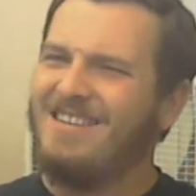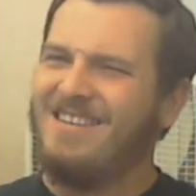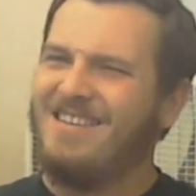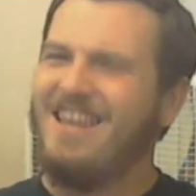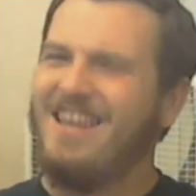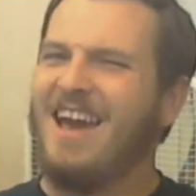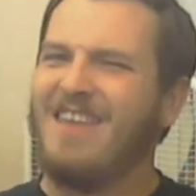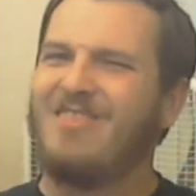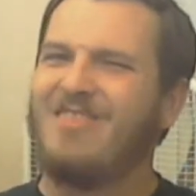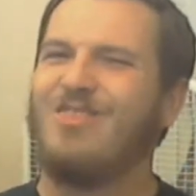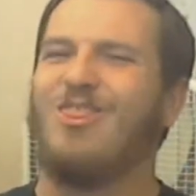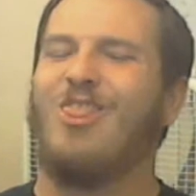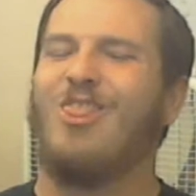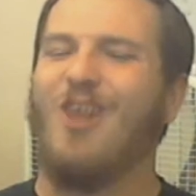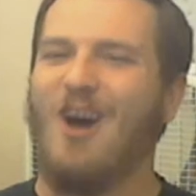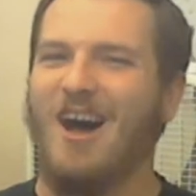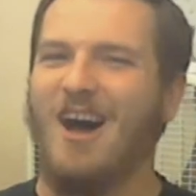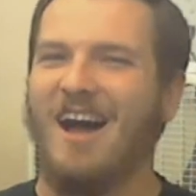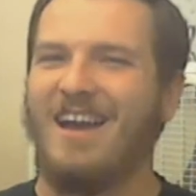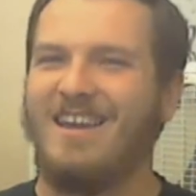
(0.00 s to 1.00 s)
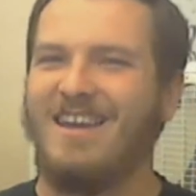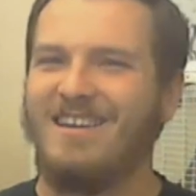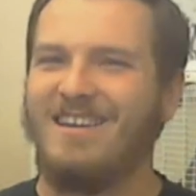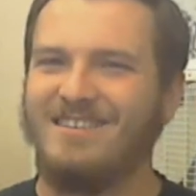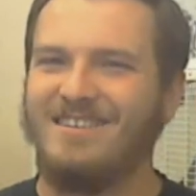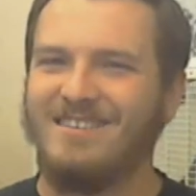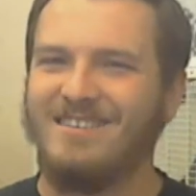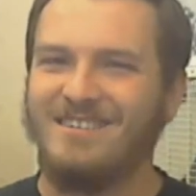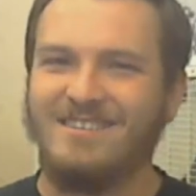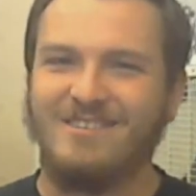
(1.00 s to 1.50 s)
Deathlok,
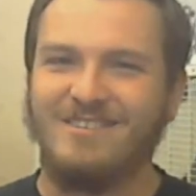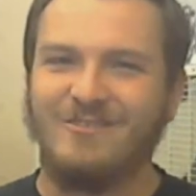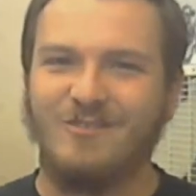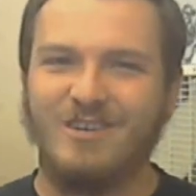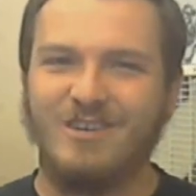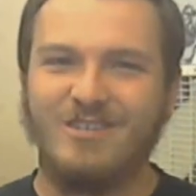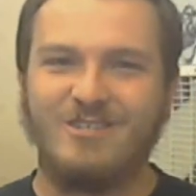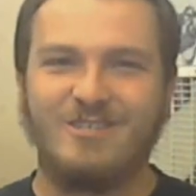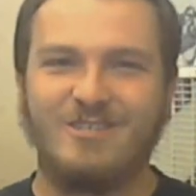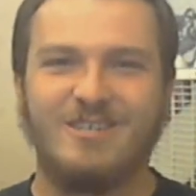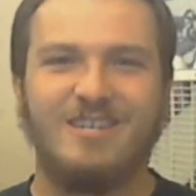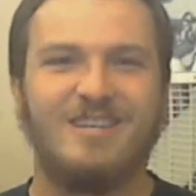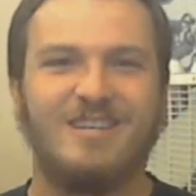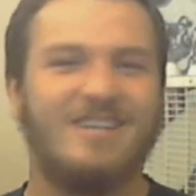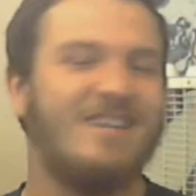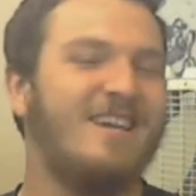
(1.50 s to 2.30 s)
which